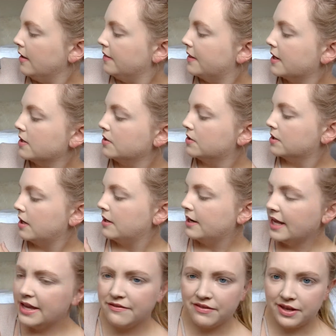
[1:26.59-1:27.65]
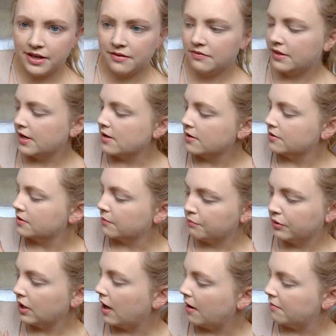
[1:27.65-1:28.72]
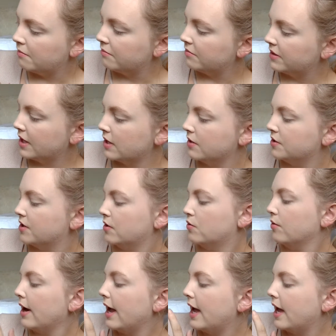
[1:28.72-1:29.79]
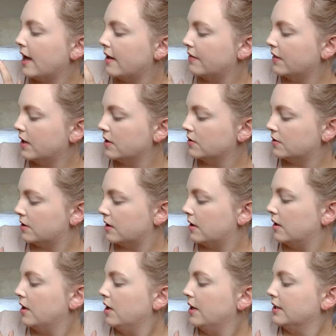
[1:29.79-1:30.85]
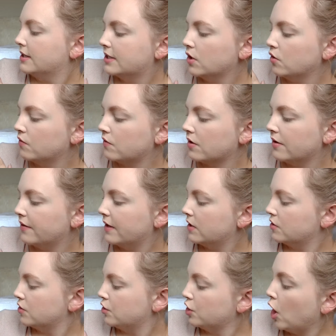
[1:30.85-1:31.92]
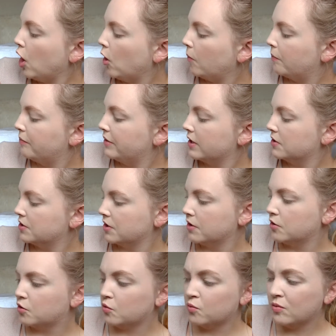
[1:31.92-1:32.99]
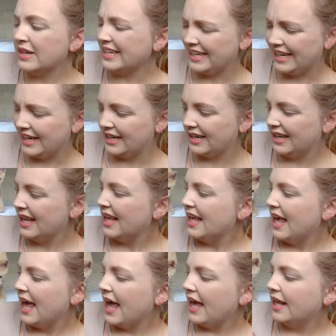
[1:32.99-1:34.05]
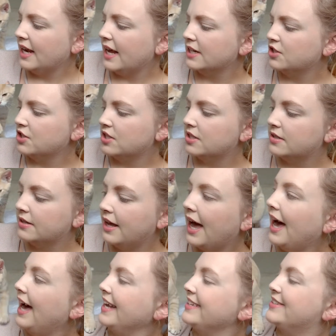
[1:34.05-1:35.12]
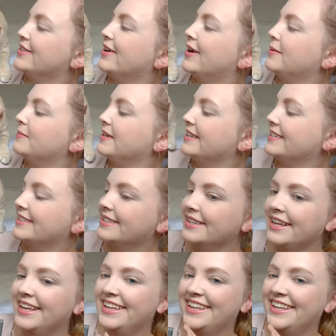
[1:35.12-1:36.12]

There's a navy, there's a plum, there's a gray, there's a silver, there's a taupe, there's a green. And I just, hi Thomas.